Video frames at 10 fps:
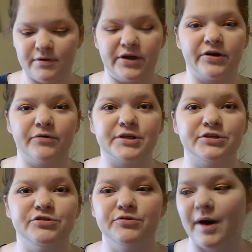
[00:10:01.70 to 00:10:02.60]
we are going
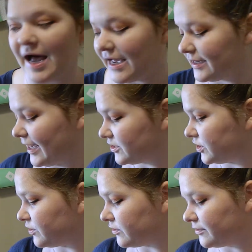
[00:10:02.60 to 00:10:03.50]
to do
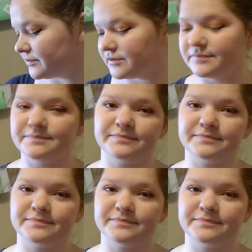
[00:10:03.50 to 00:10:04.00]
eyelashes,